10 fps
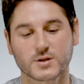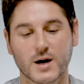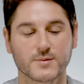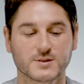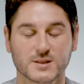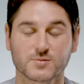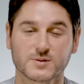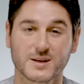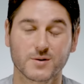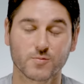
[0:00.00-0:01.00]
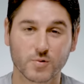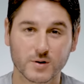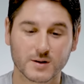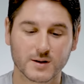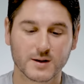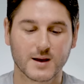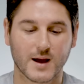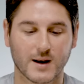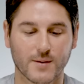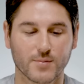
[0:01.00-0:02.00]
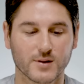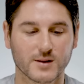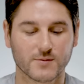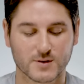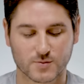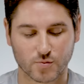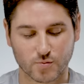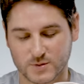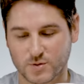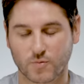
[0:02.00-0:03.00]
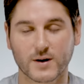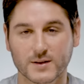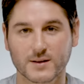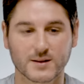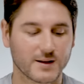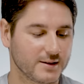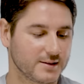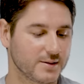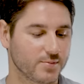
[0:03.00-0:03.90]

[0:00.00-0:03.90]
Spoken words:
Common sense would say it would, and I believe this rule was directed at the Gait D,